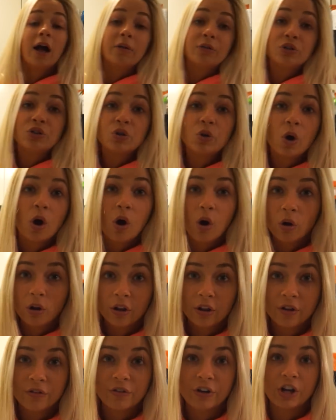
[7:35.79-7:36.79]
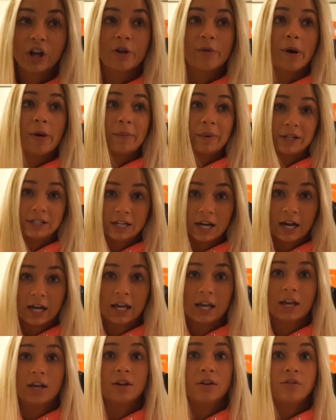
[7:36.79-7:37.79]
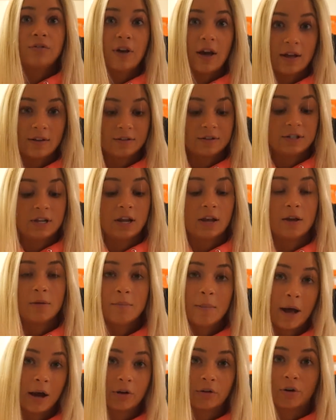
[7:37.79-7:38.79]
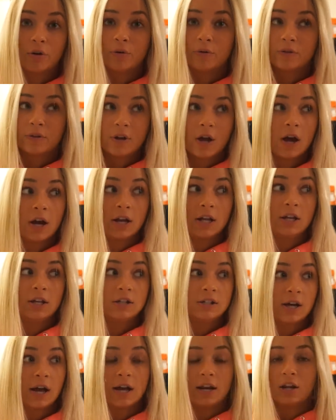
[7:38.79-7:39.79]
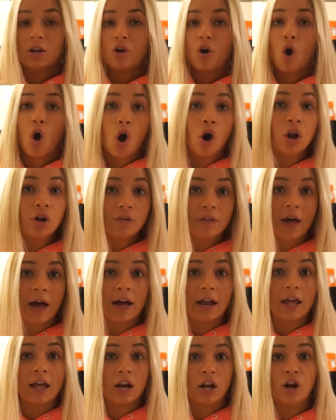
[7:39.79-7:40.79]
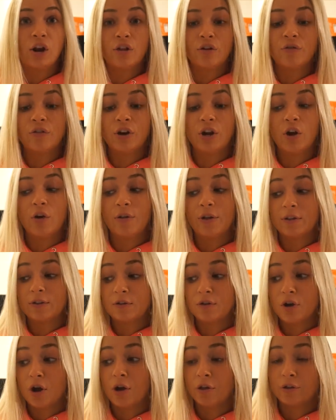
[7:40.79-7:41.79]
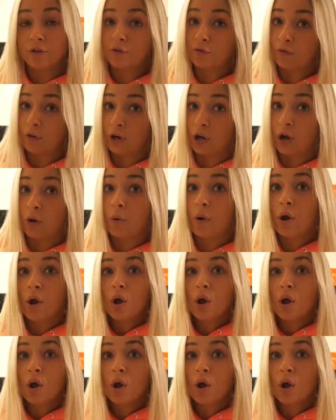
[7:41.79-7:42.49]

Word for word: I will do a whole other video about my diet, fasting, macros, cutting, dieting, all of that in another video. That's not this video.